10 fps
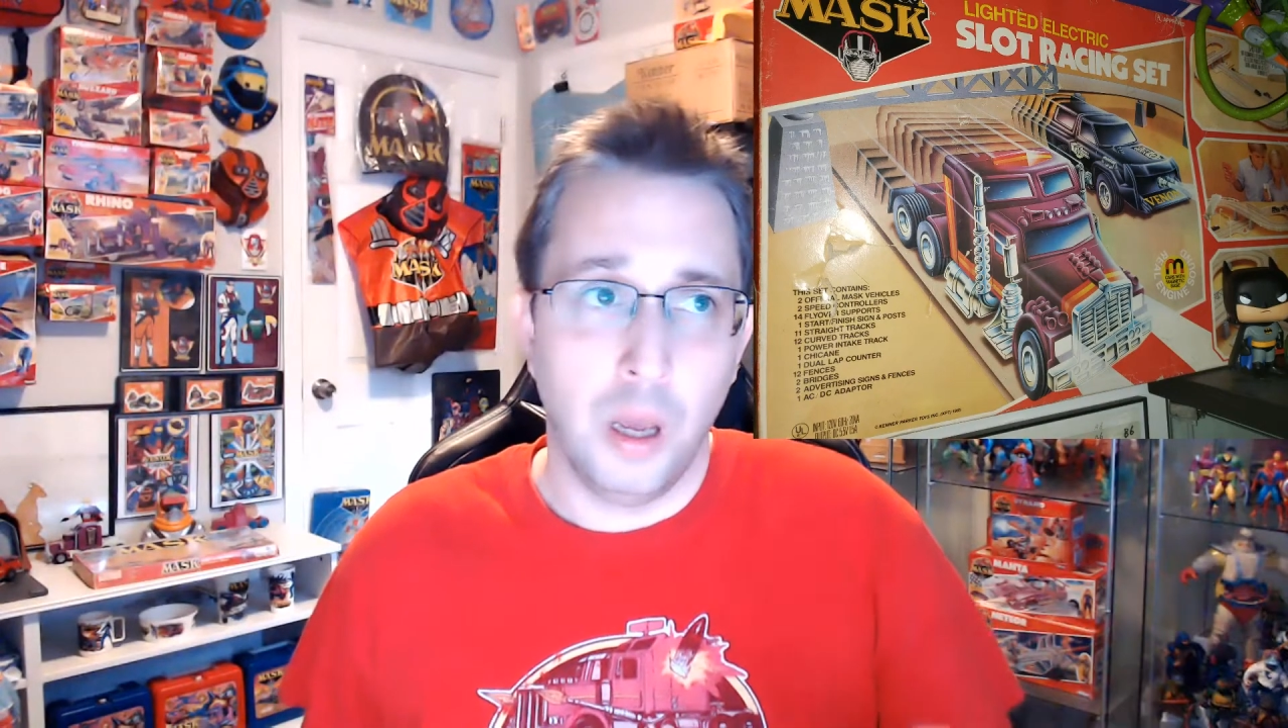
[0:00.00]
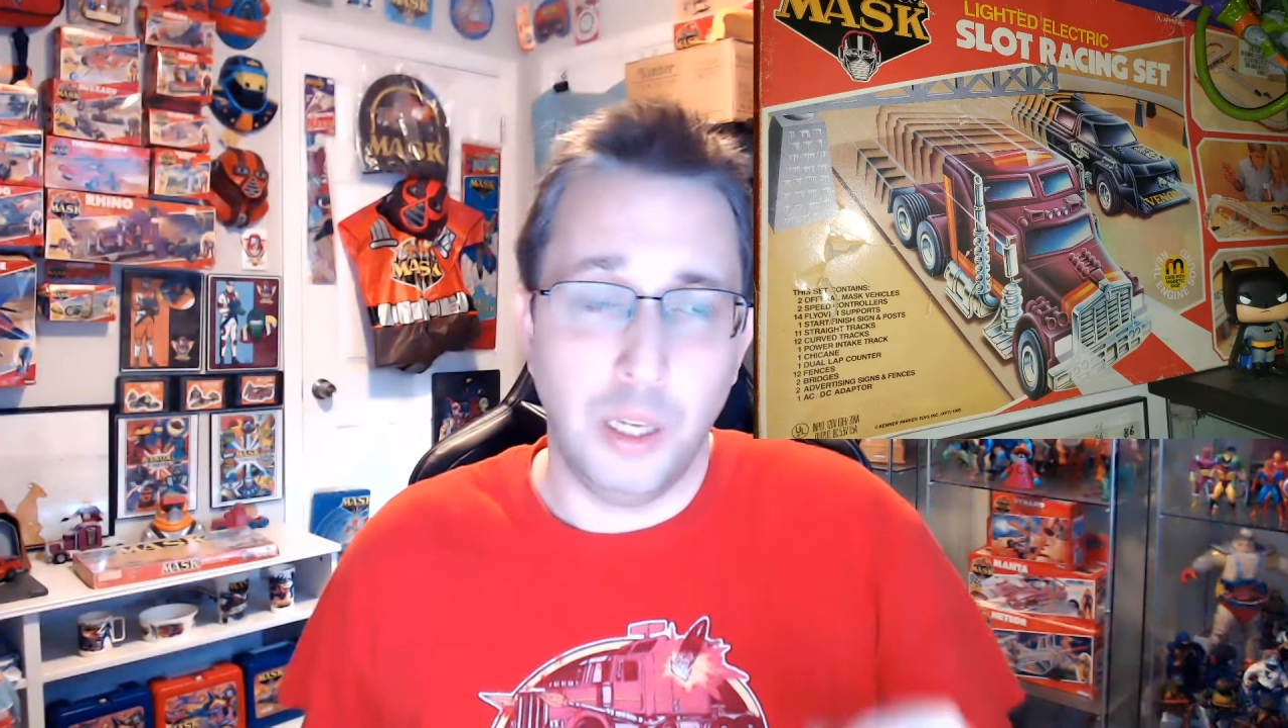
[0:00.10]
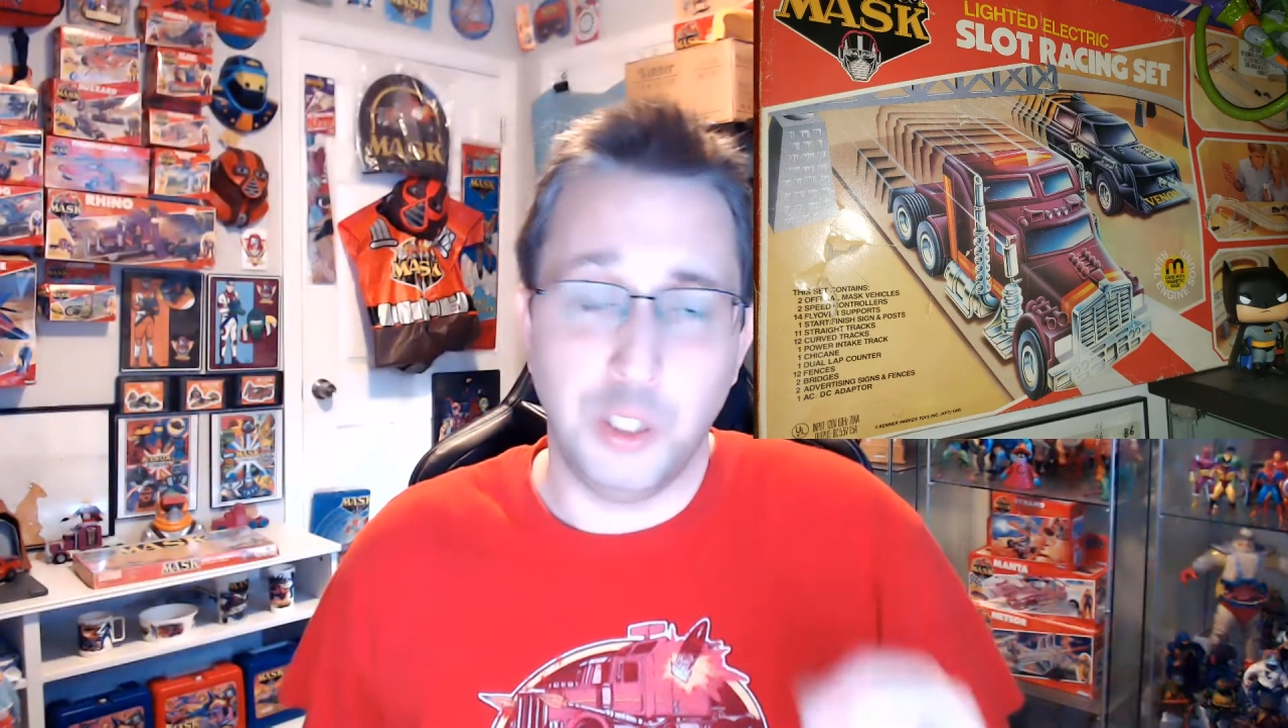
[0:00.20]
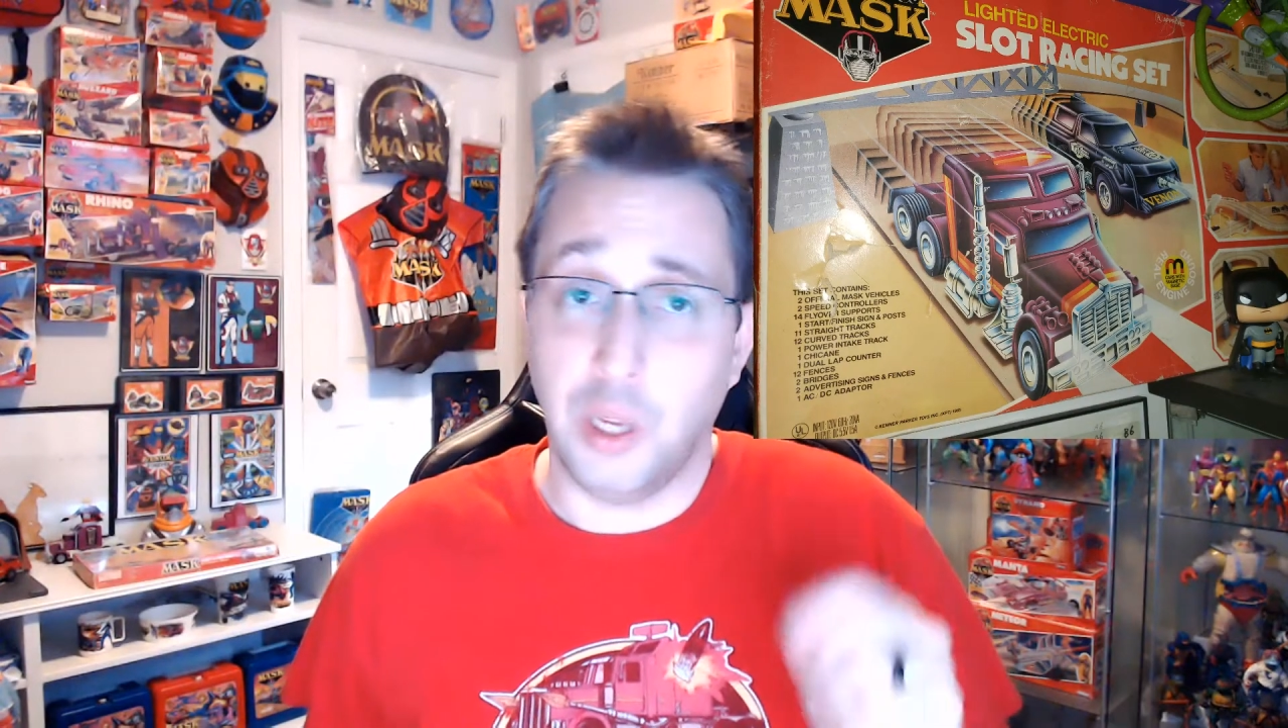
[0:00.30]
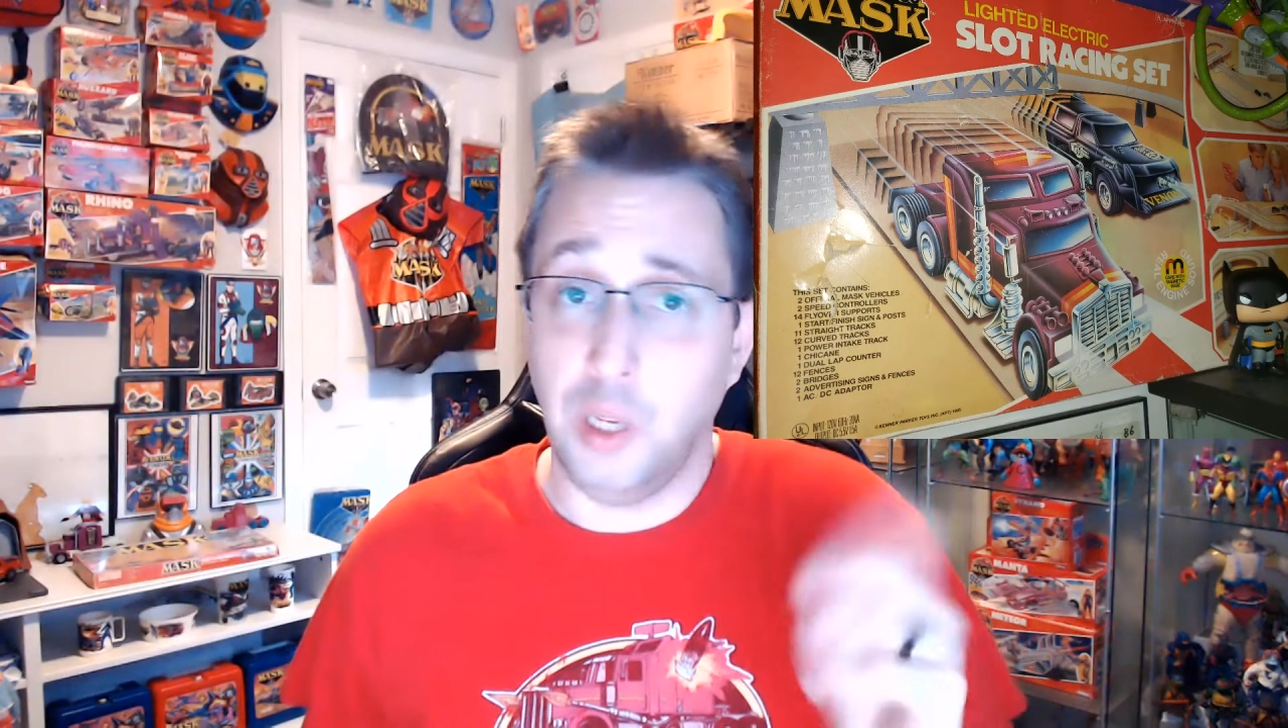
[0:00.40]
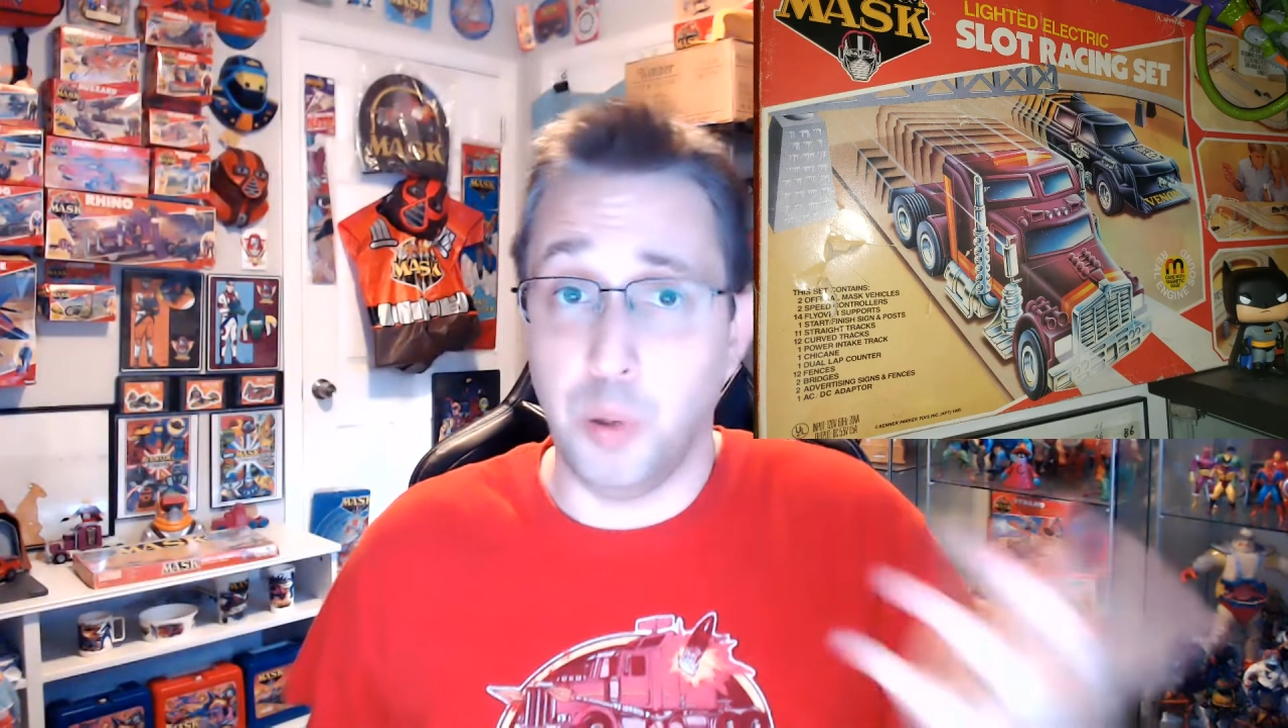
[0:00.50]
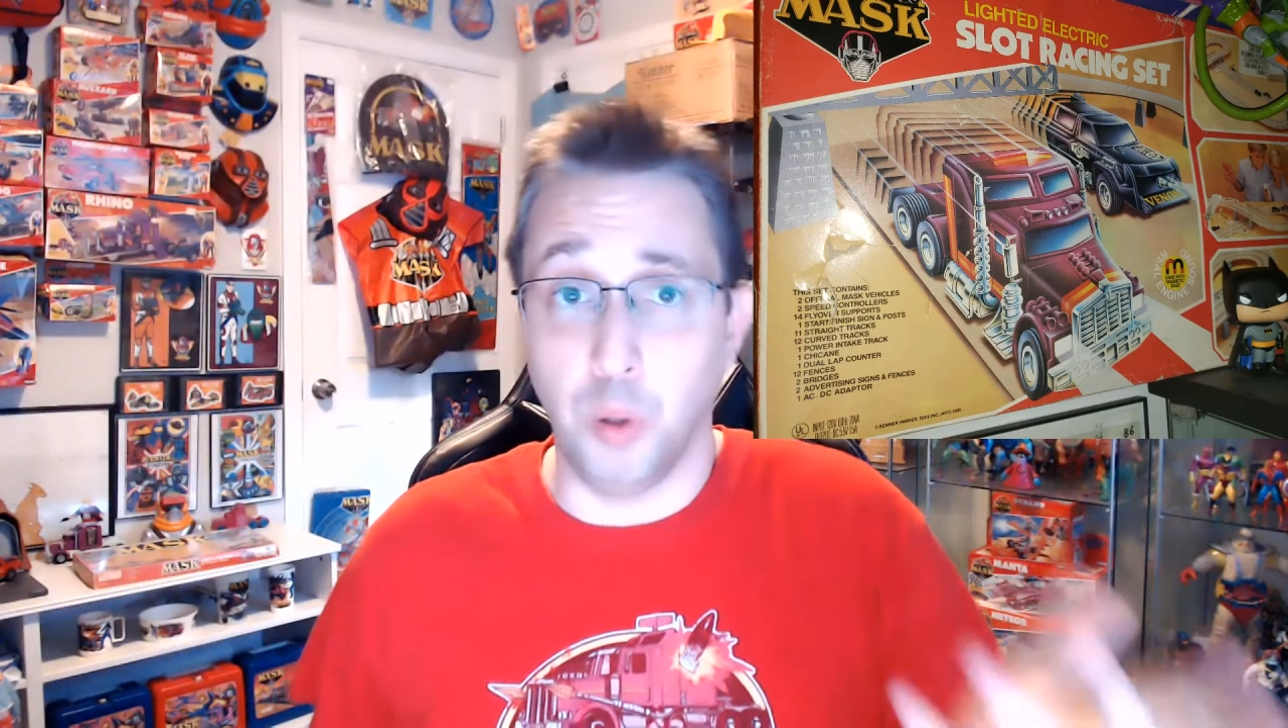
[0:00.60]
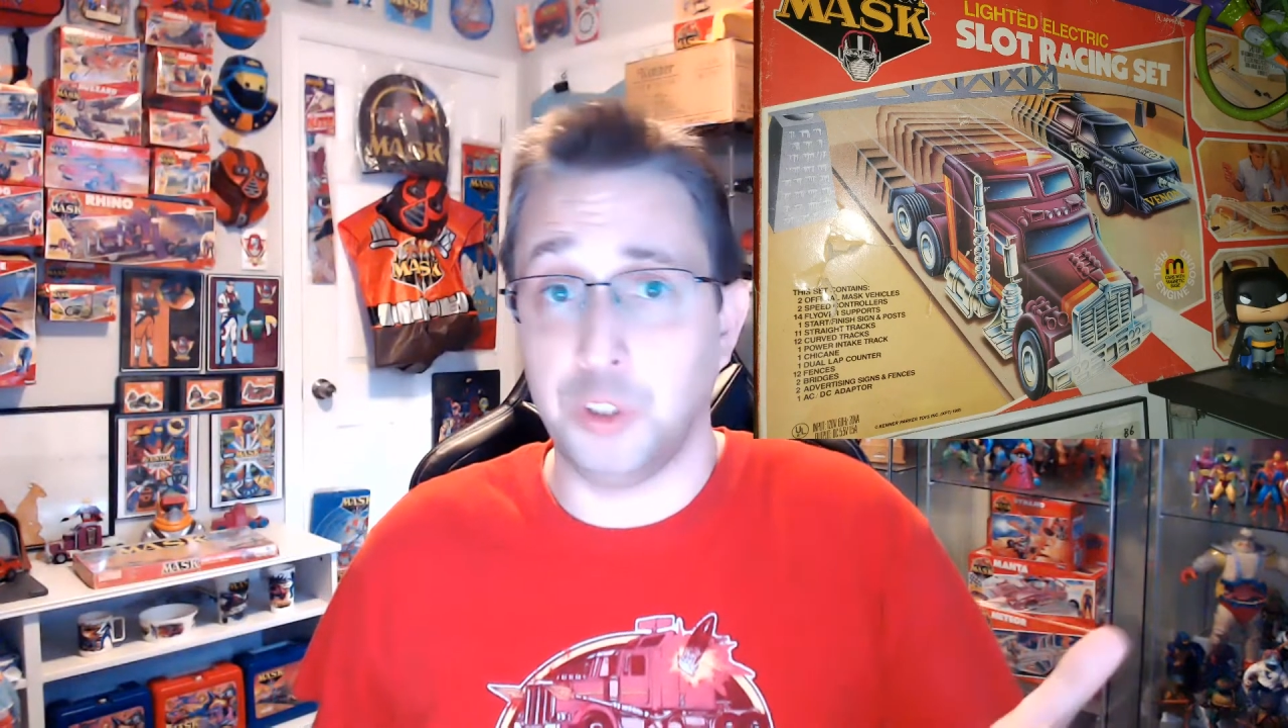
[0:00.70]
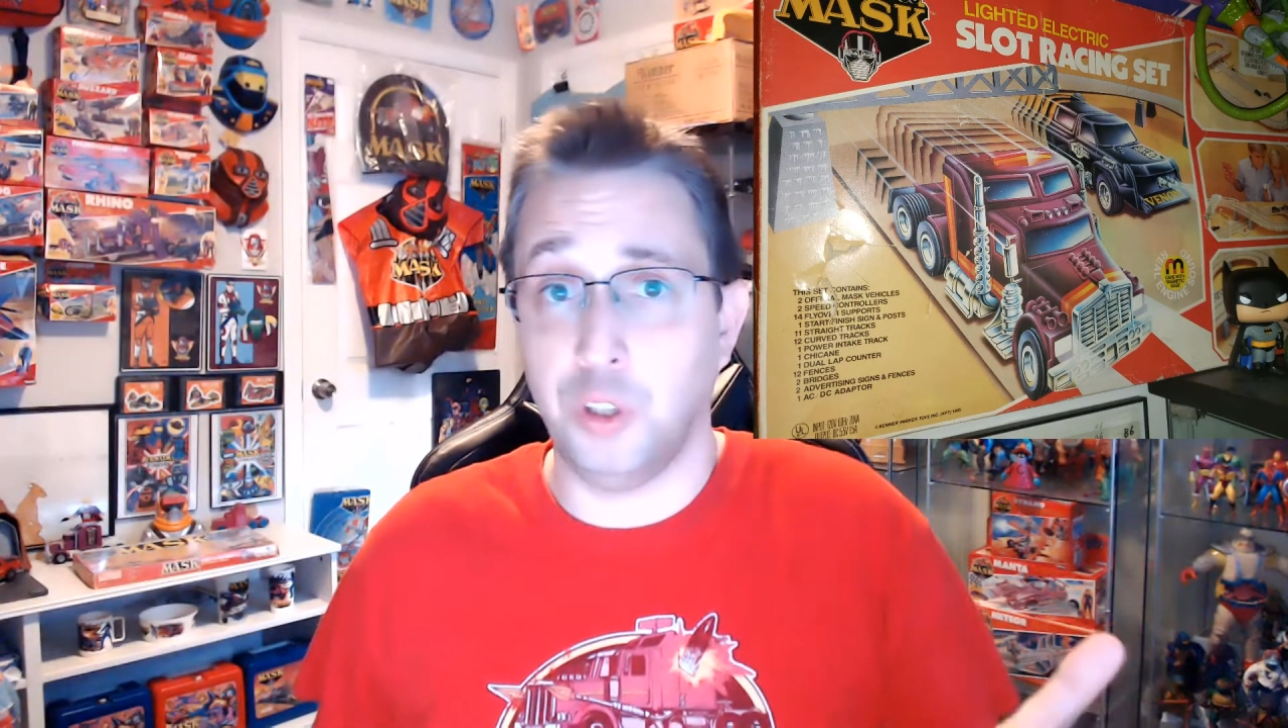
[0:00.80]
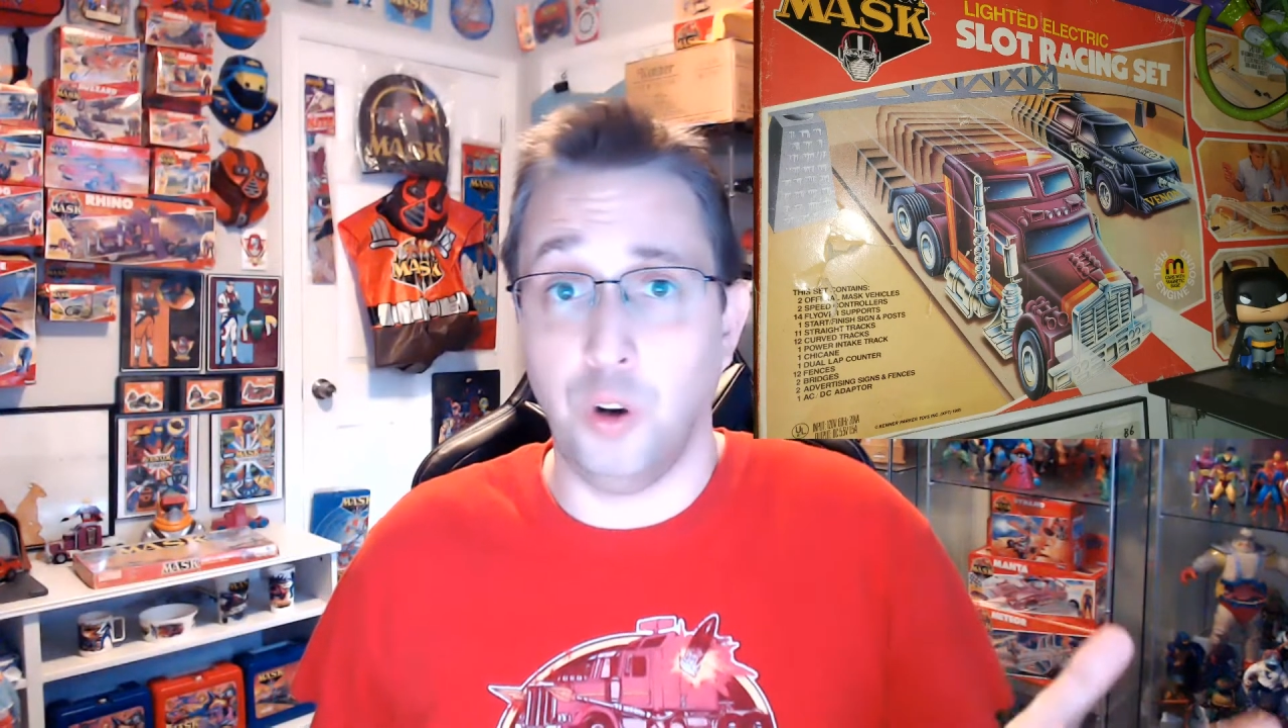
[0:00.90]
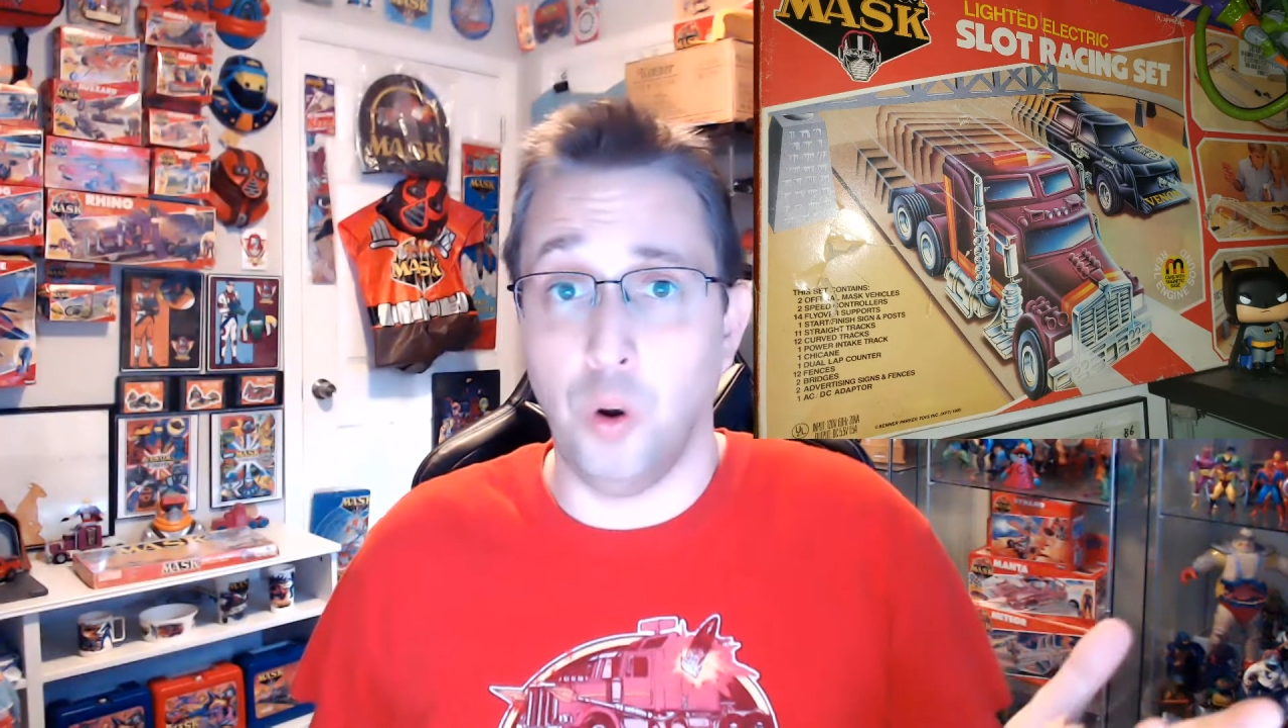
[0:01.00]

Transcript: He posted it